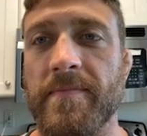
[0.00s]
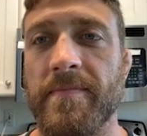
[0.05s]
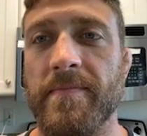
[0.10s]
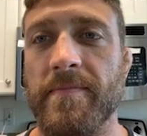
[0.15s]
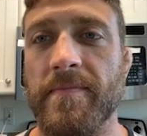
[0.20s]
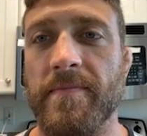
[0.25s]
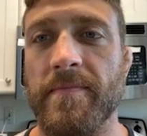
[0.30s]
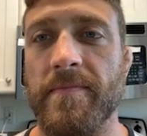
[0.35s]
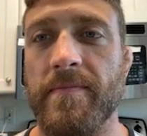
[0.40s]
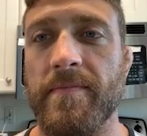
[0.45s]

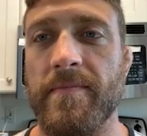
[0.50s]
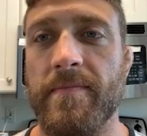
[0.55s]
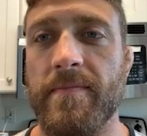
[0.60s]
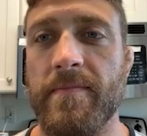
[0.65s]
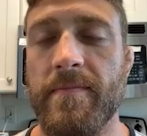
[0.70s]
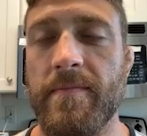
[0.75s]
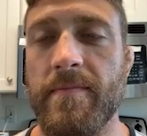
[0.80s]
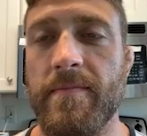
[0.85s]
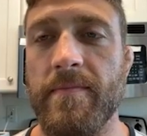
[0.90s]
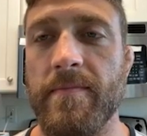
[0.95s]

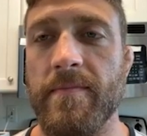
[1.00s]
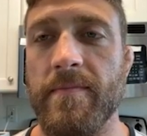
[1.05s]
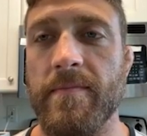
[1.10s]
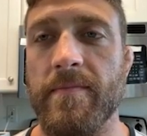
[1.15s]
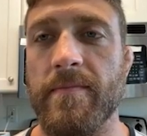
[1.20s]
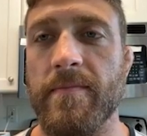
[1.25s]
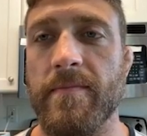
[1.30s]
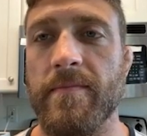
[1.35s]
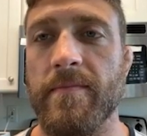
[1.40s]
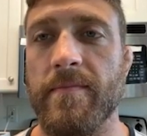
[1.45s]

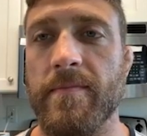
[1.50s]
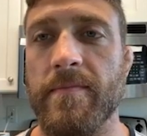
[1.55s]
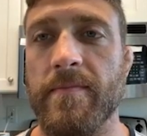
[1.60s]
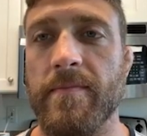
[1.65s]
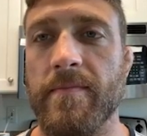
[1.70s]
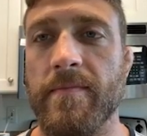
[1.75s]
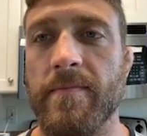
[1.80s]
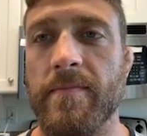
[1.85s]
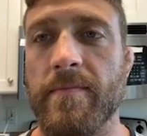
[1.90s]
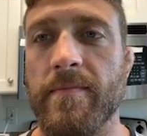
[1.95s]

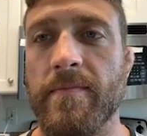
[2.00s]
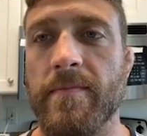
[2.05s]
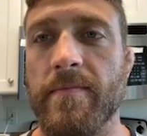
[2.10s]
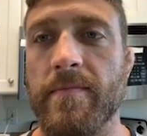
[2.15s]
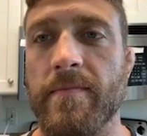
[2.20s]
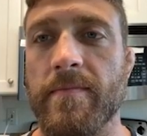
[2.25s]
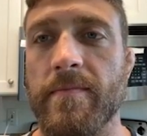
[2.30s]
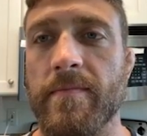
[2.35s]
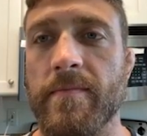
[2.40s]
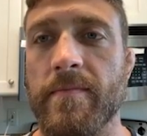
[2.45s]

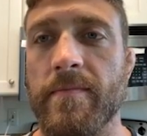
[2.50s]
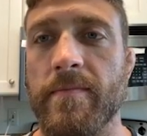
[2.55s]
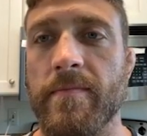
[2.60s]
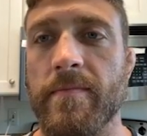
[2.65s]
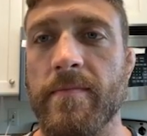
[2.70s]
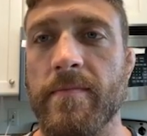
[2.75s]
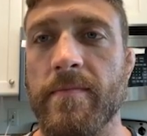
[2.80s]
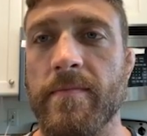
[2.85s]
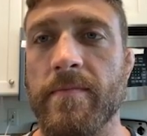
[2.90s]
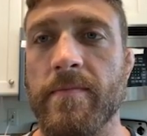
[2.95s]

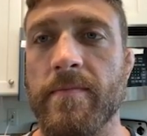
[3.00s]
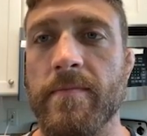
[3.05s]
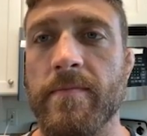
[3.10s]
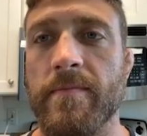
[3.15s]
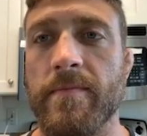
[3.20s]
[no speech]